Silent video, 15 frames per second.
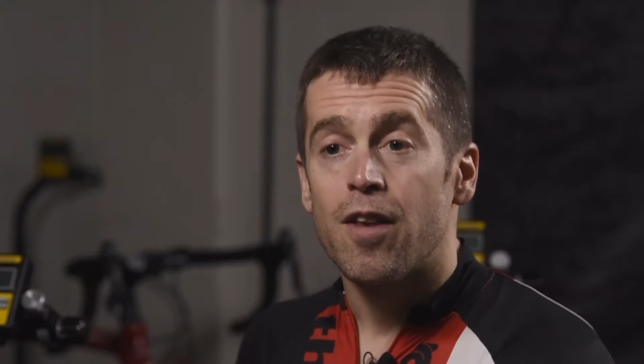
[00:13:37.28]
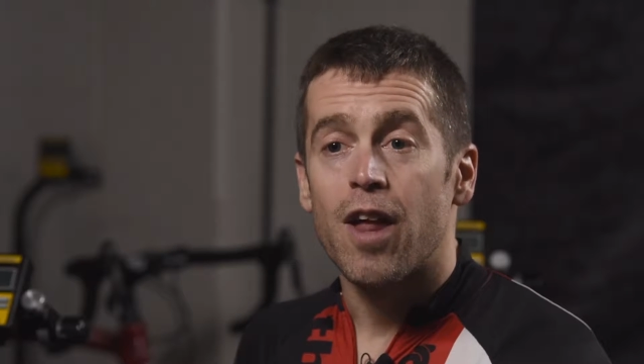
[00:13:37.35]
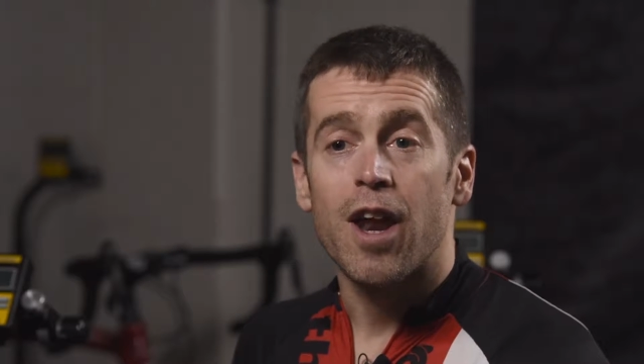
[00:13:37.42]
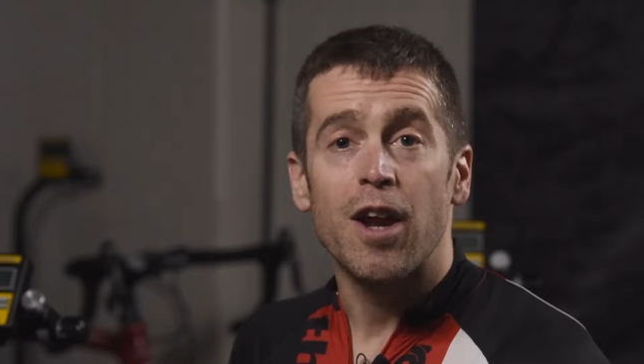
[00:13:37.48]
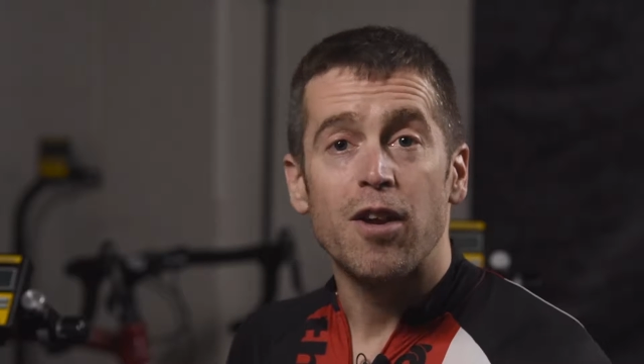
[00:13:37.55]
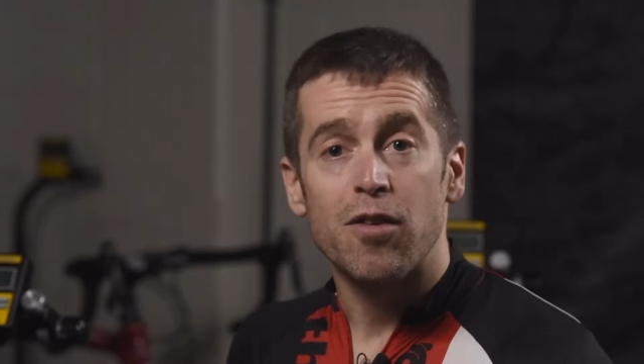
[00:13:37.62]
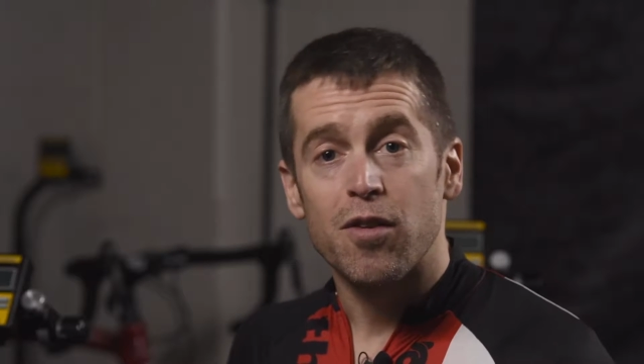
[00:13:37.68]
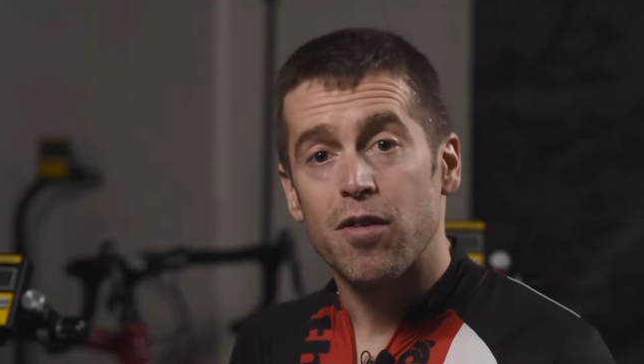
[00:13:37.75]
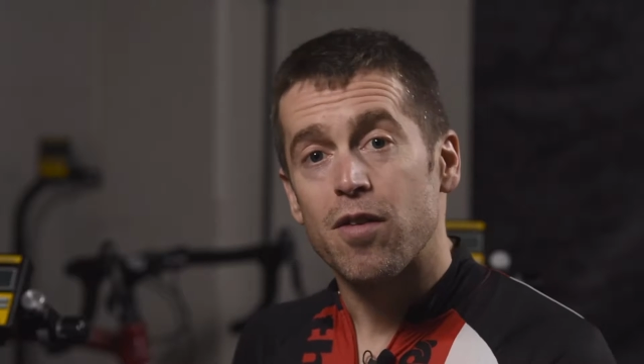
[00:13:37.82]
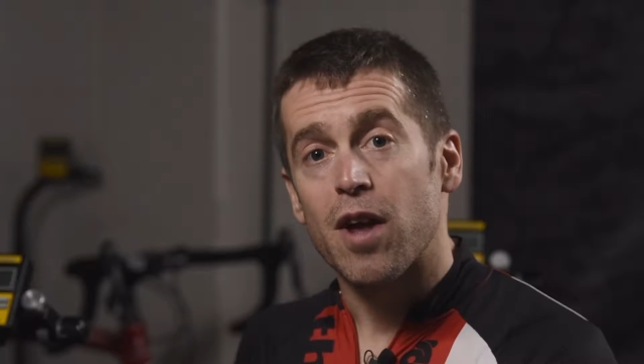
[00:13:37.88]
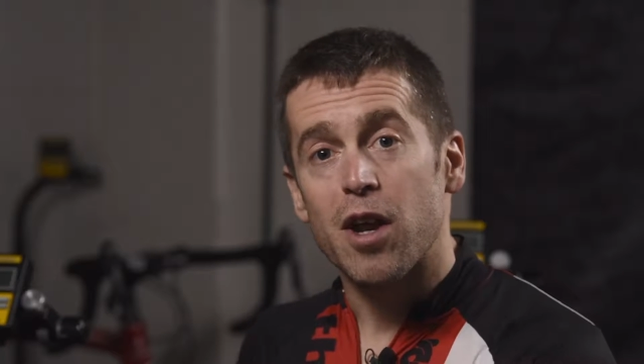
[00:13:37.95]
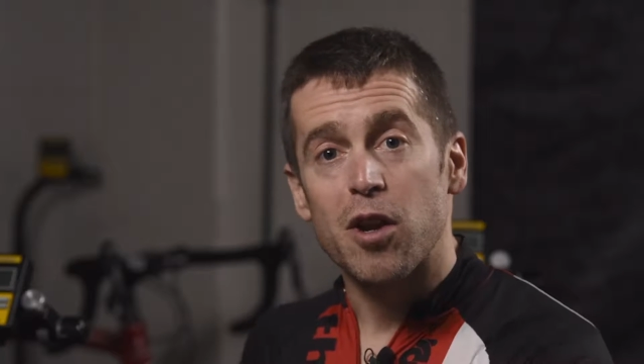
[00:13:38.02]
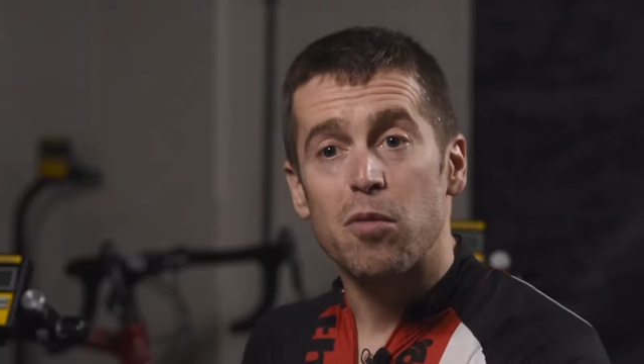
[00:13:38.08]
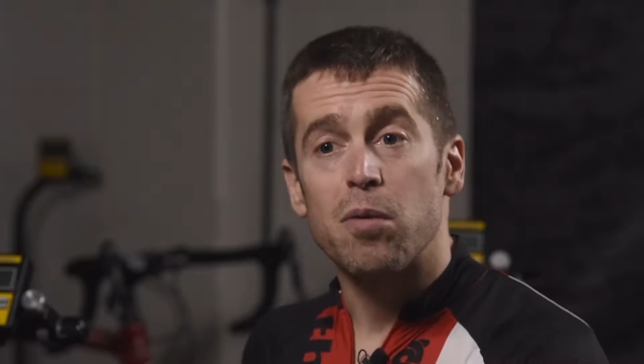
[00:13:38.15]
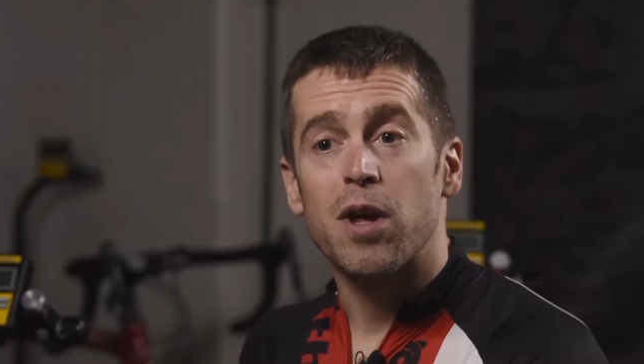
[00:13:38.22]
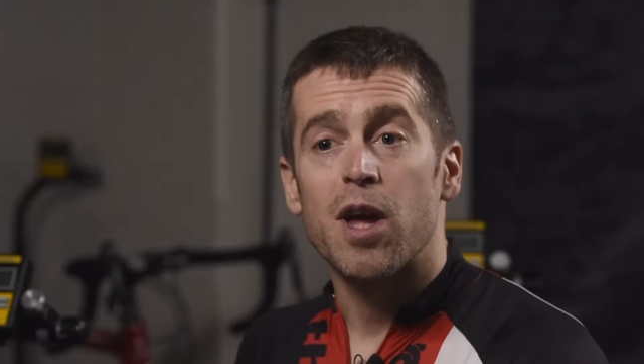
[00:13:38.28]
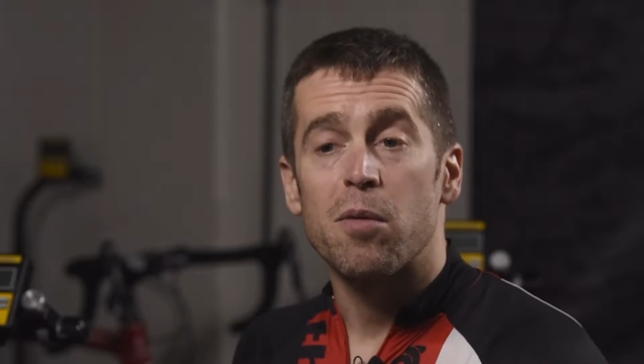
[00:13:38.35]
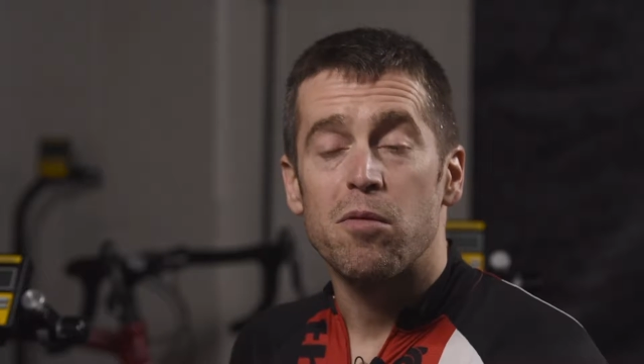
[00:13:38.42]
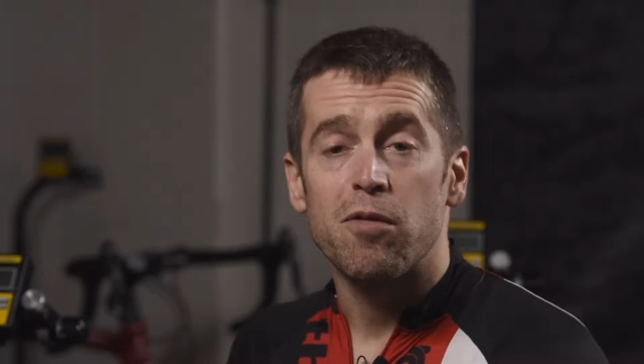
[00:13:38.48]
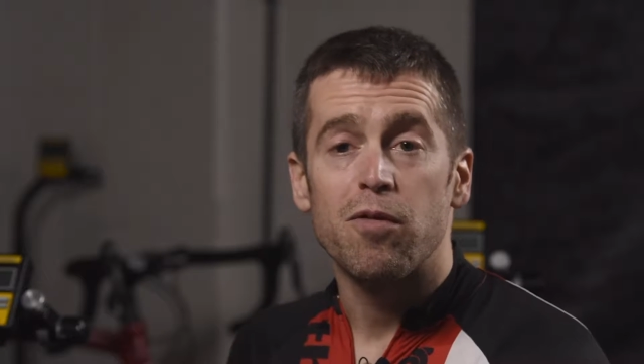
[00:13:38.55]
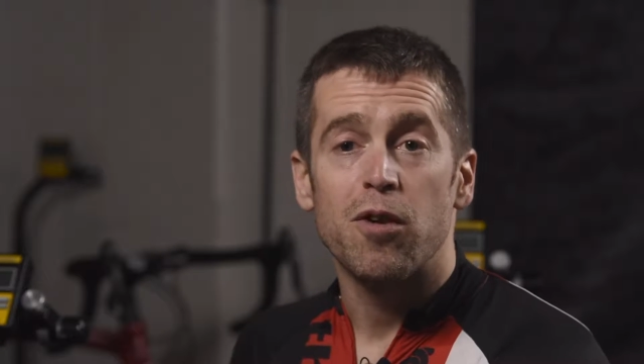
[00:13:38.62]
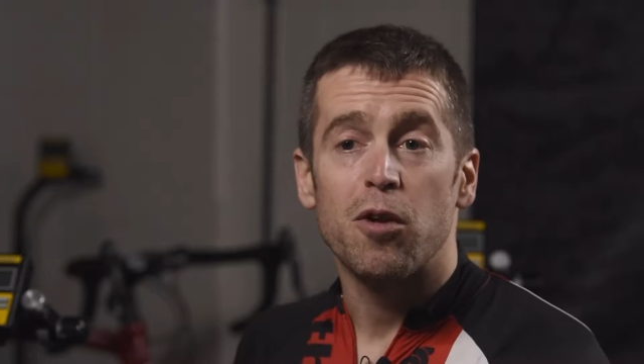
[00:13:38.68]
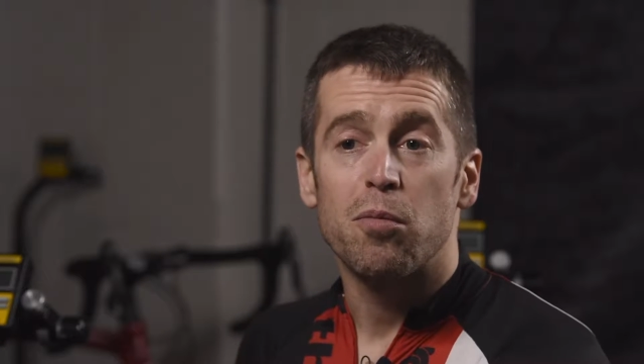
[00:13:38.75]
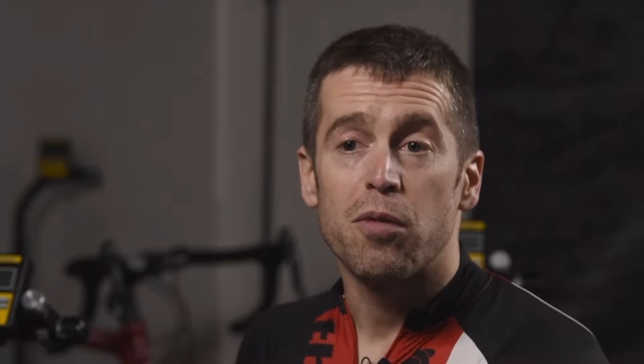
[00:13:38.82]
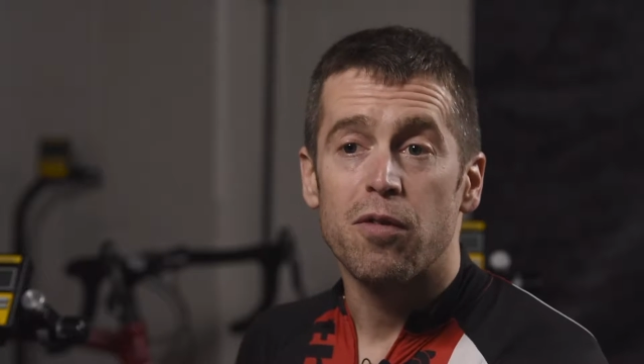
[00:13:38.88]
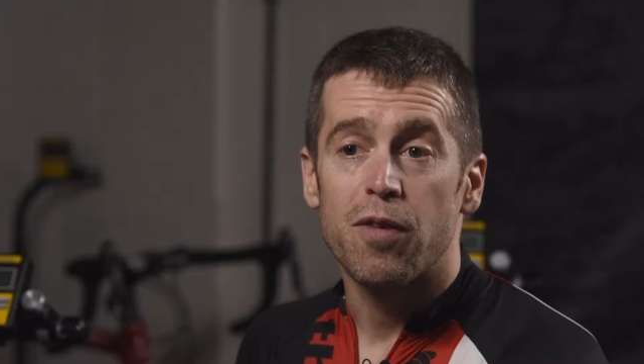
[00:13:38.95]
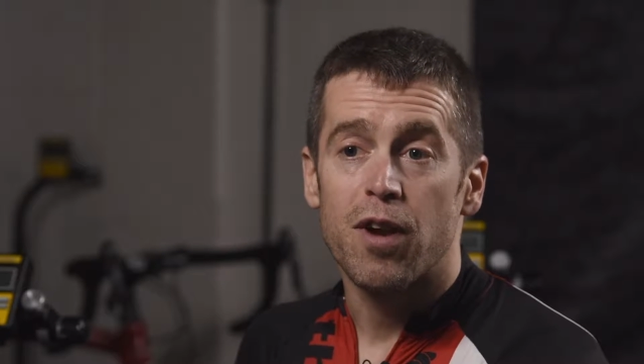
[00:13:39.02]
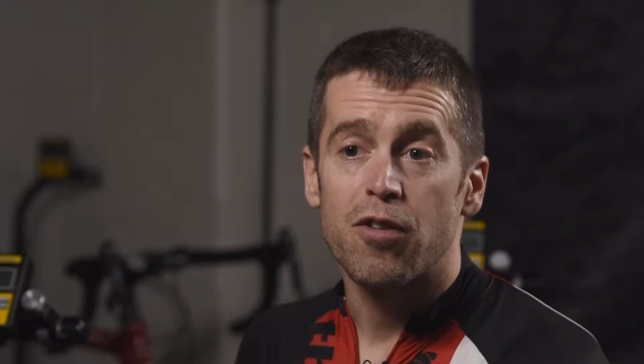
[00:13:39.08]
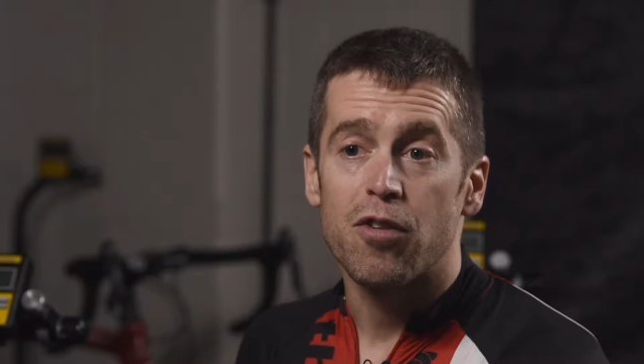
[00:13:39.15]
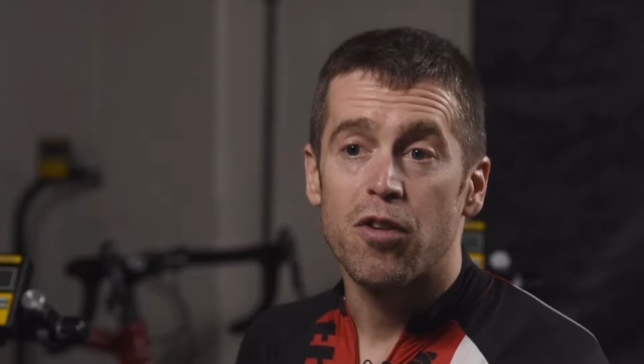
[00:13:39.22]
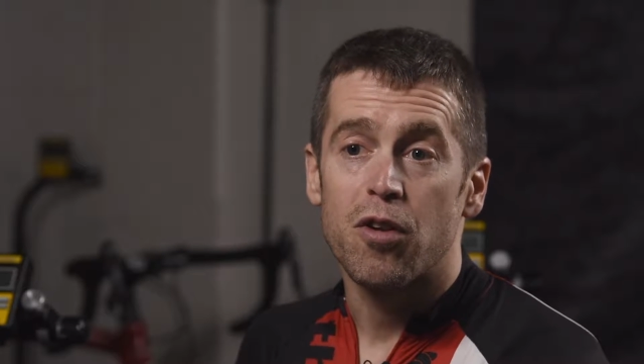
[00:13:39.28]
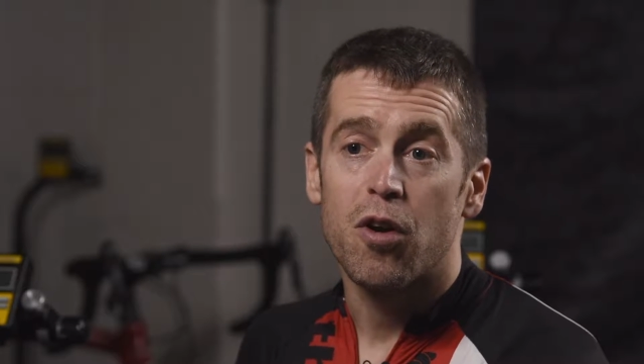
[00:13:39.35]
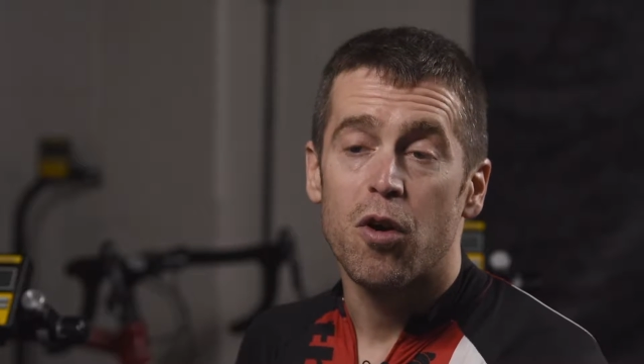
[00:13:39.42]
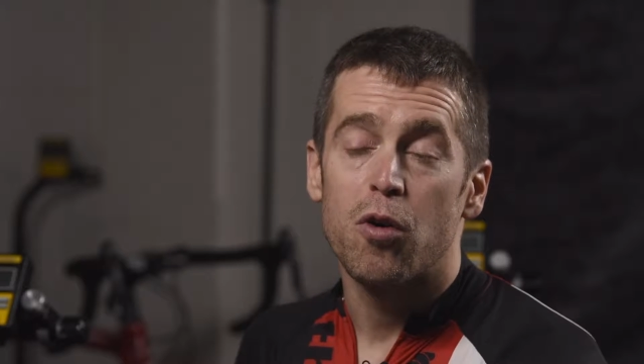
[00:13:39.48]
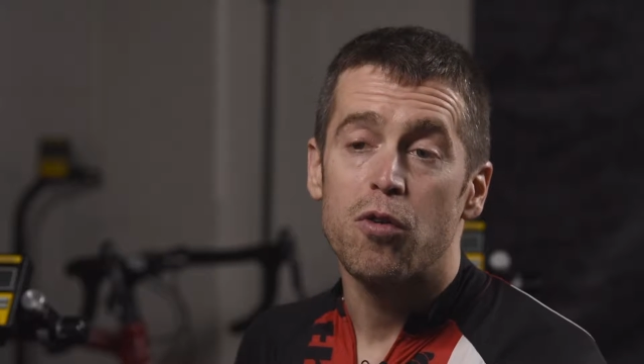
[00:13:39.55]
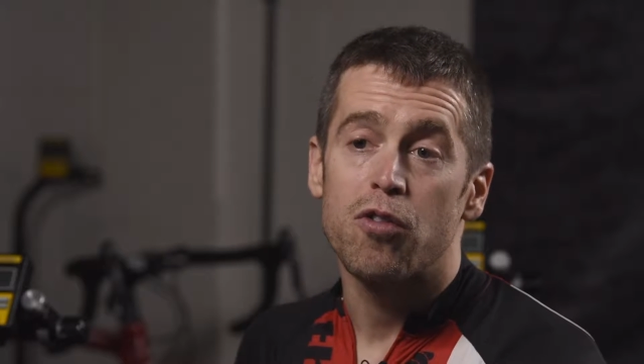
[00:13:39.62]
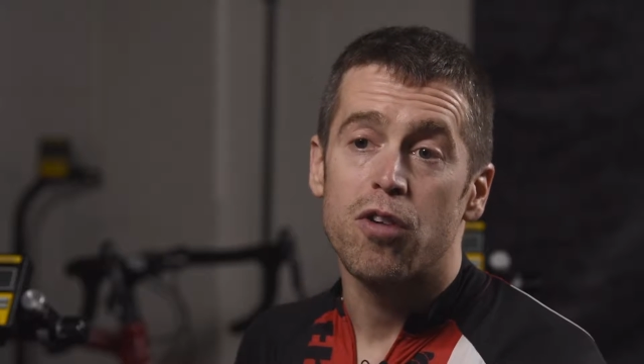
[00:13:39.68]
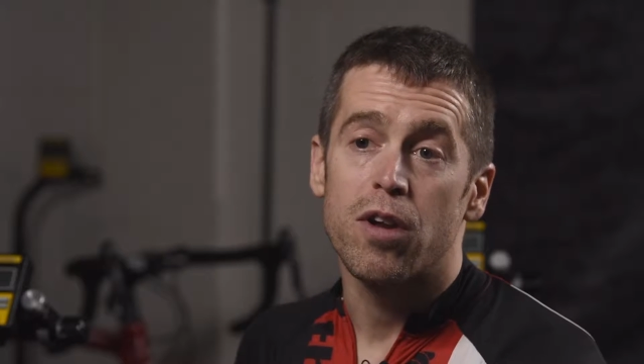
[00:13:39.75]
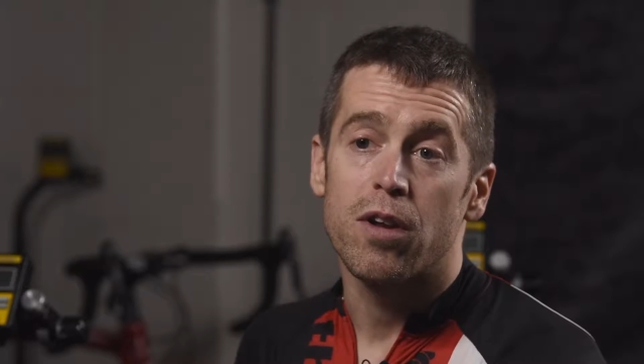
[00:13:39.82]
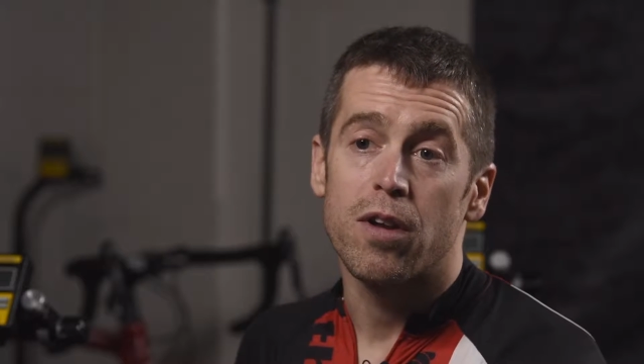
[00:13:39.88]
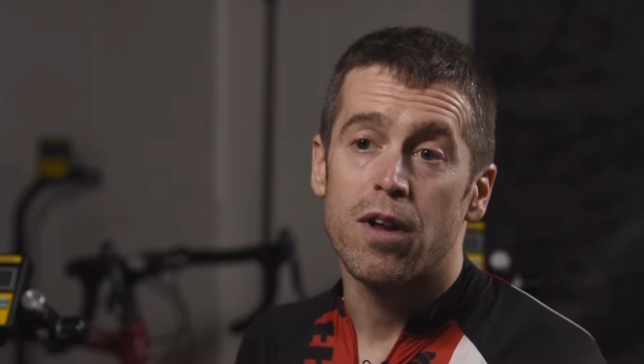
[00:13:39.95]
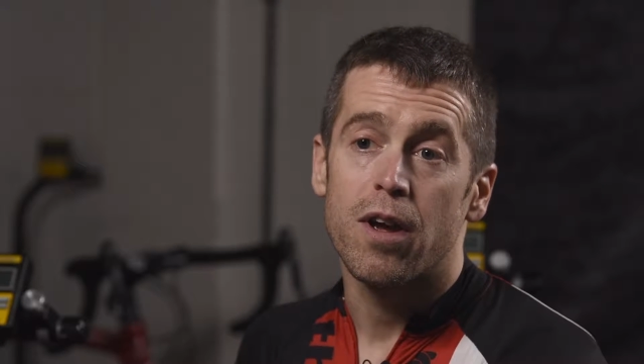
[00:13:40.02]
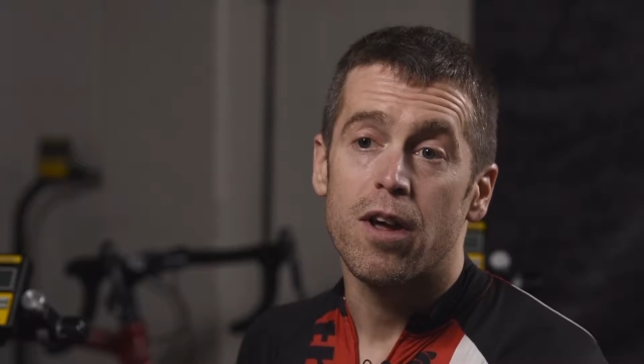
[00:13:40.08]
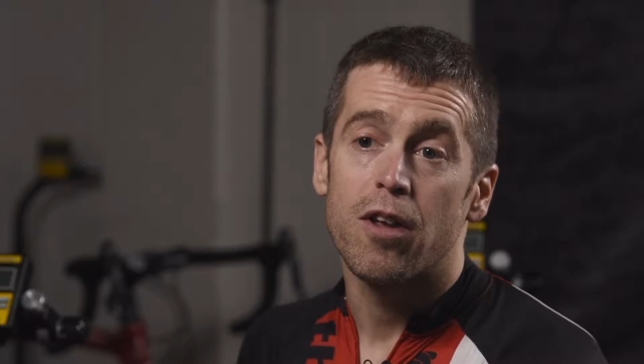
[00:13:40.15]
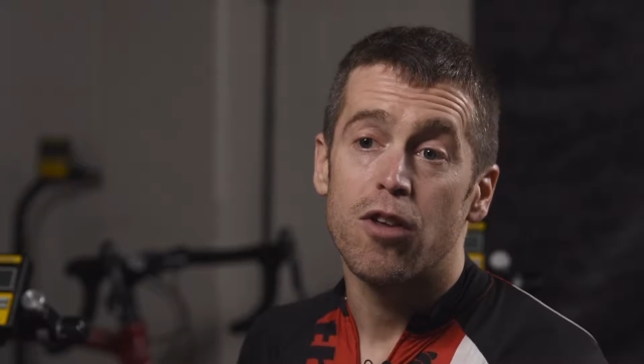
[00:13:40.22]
that I just decided to become a full professional coach and